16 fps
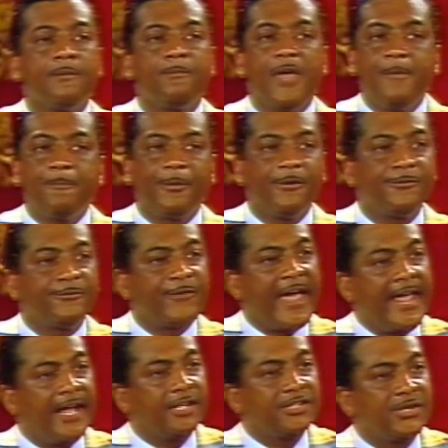People
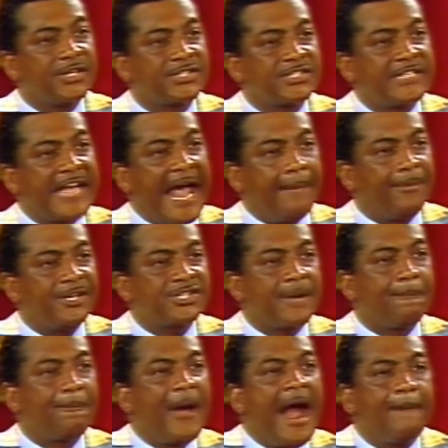fail to establish
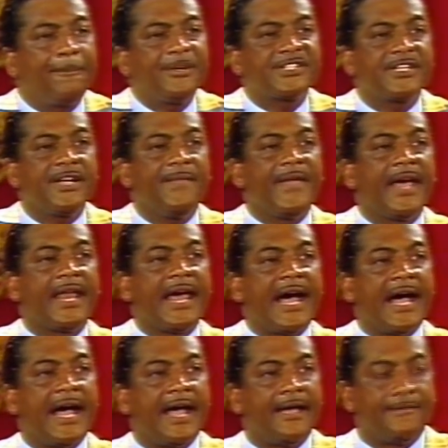a purpose in their
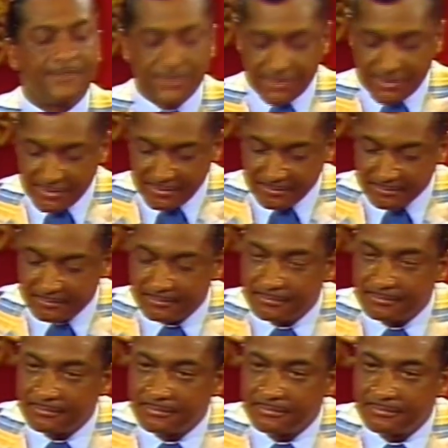lives
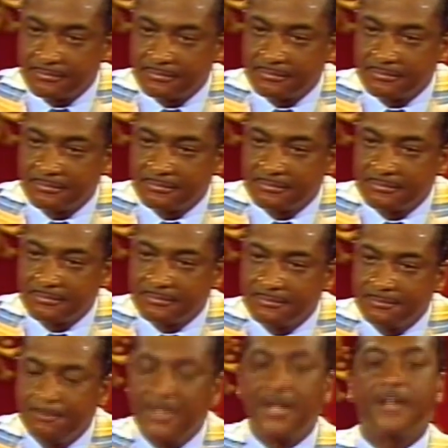
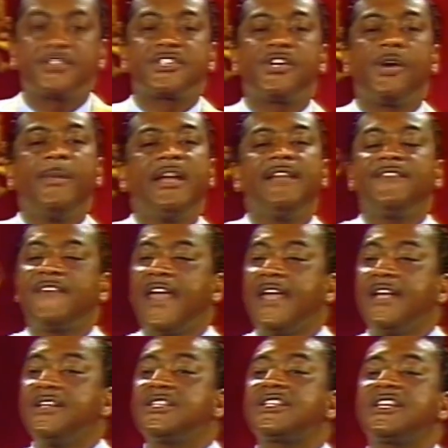because so many
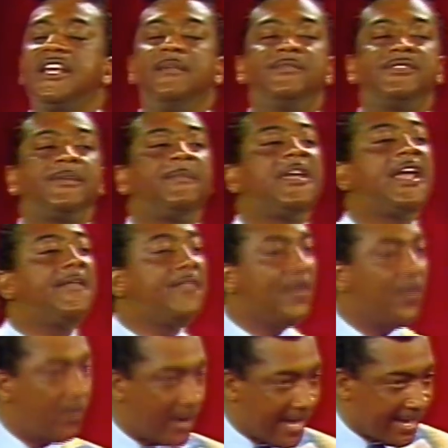things seem to be in
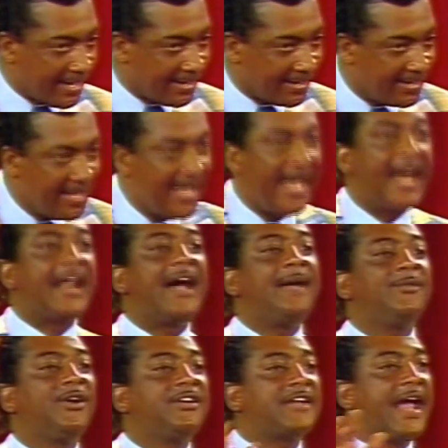the way. And
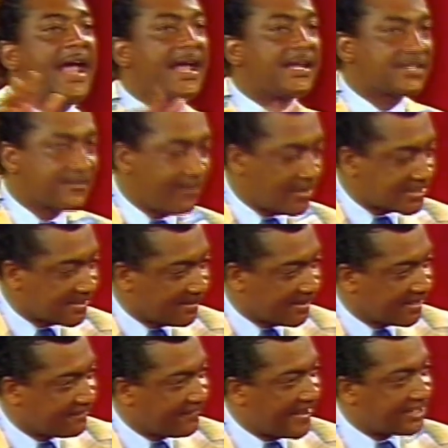I'm going to ask for some
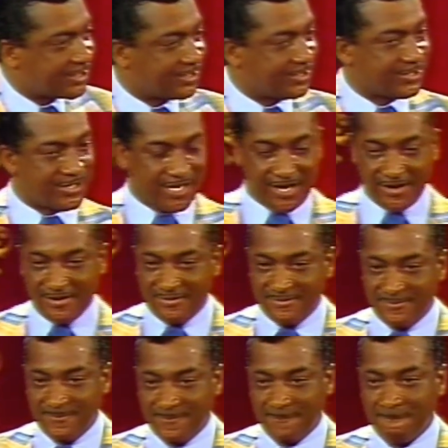confessions here.
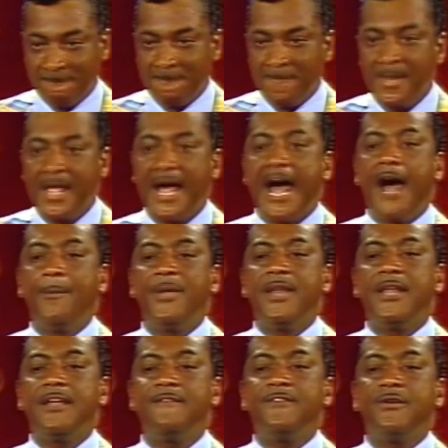How
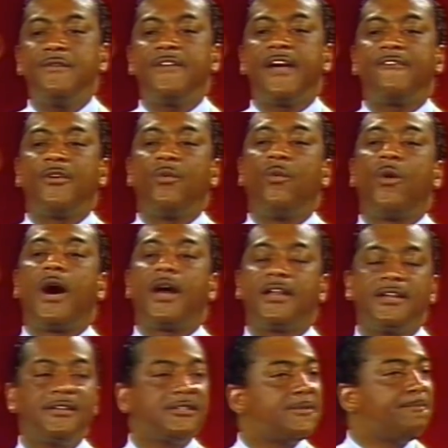many of you have ever
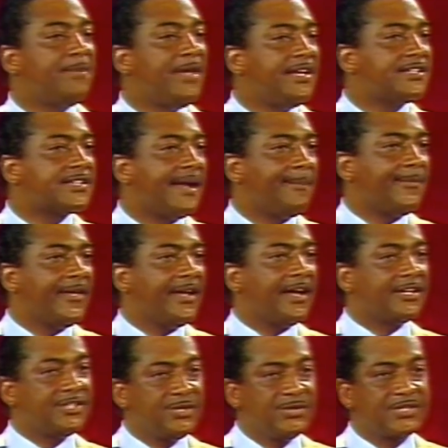wanted to be something
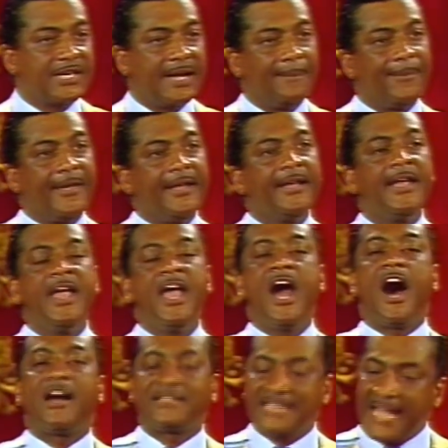or do something
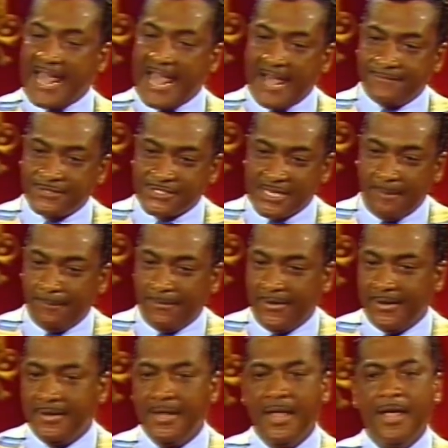or to have
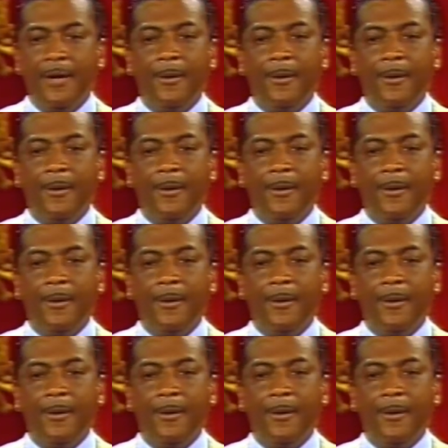something,